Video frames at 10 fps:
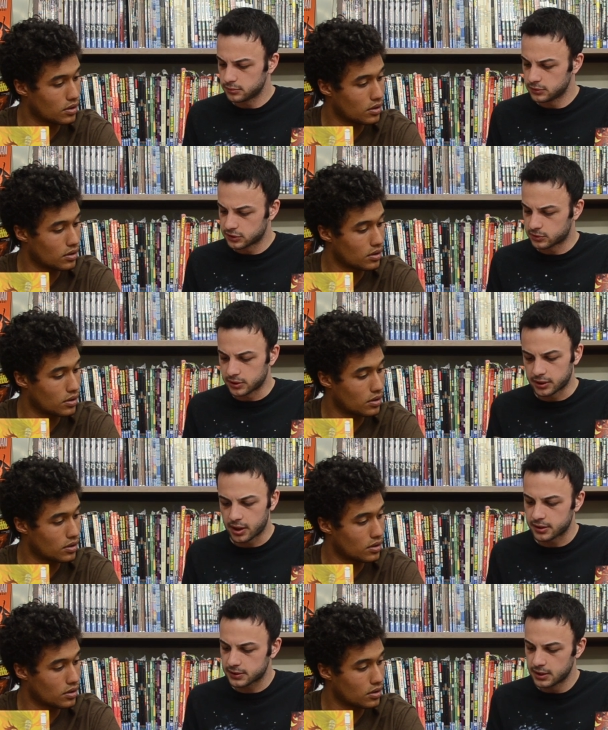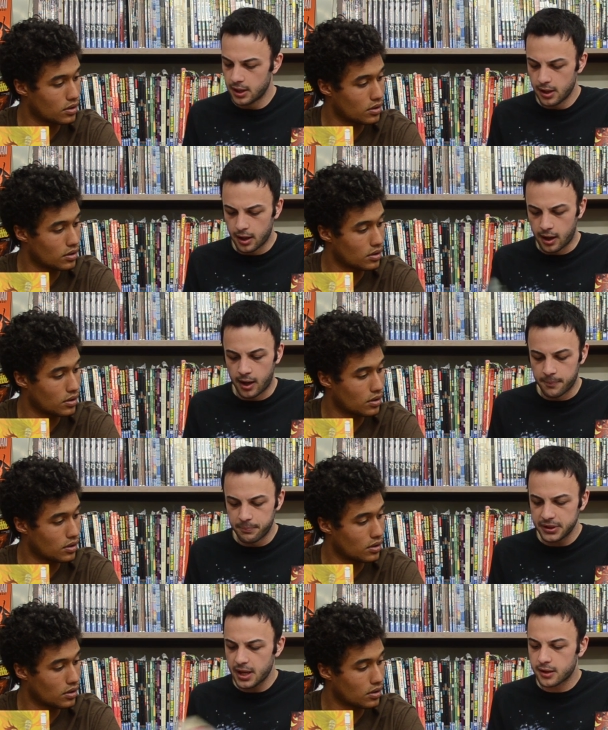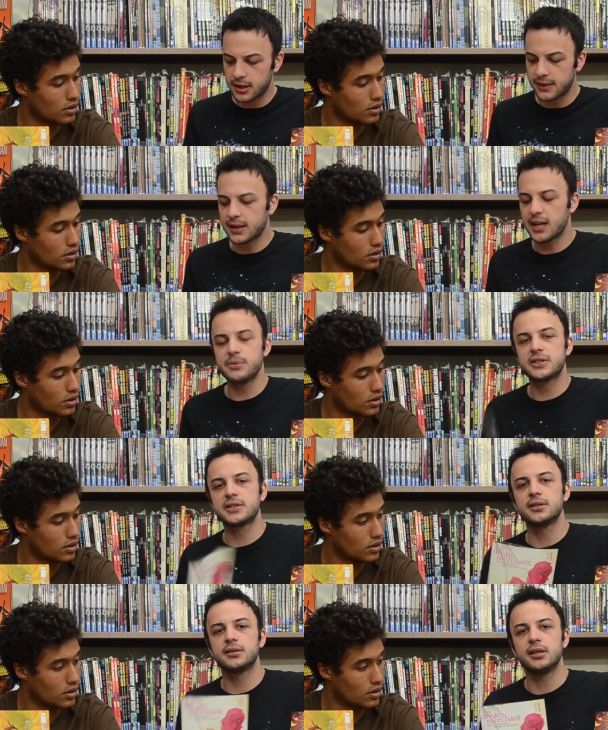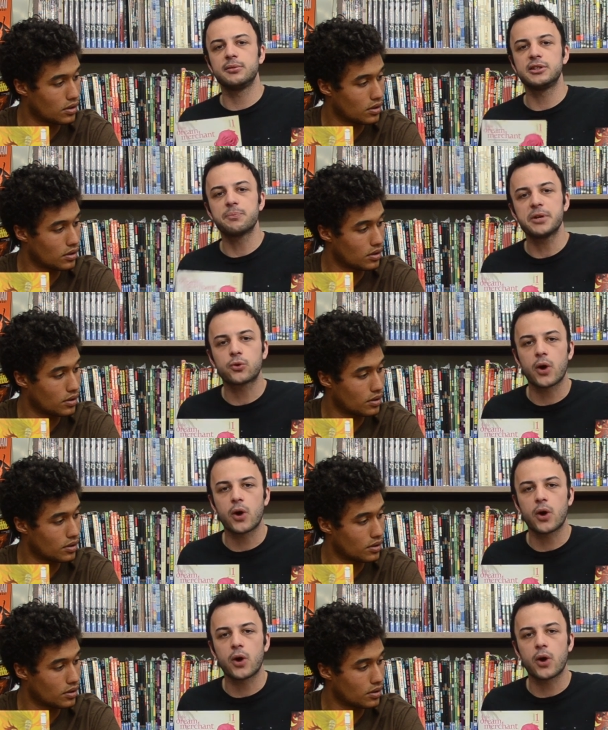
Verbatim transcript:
Speaker 1: It looks really nice. Um, but yeah, Nathan Edmondson, you know, he's a big